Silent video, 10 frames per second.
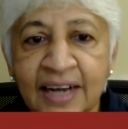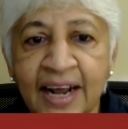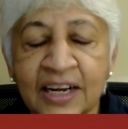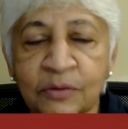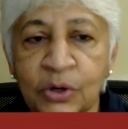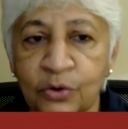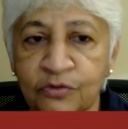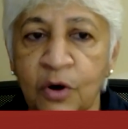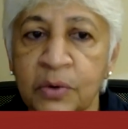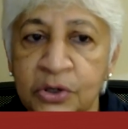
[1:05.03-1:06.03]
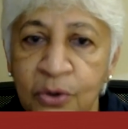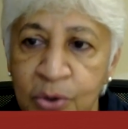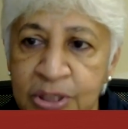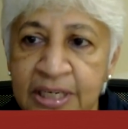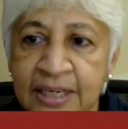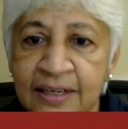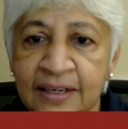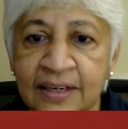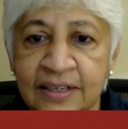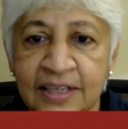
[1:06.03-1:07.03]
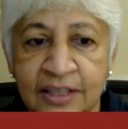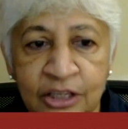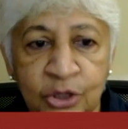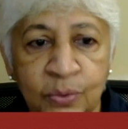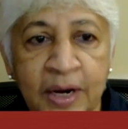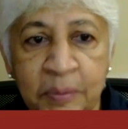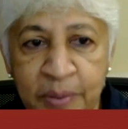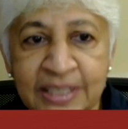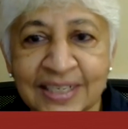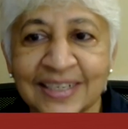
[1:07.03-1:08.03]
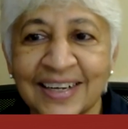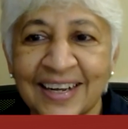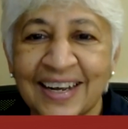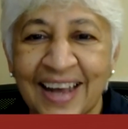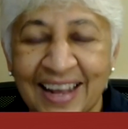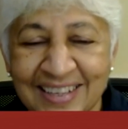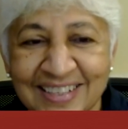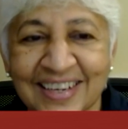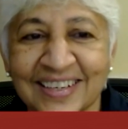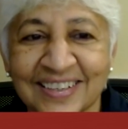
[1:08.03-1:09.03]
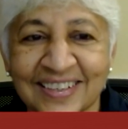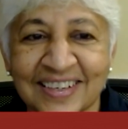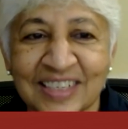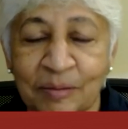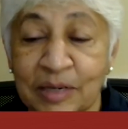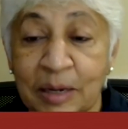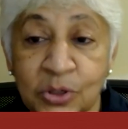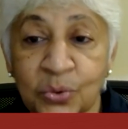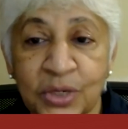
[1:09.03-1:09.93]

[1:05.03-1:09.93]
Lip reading: and we look forward to hosting Jatin Dua in person at the center sometime soon.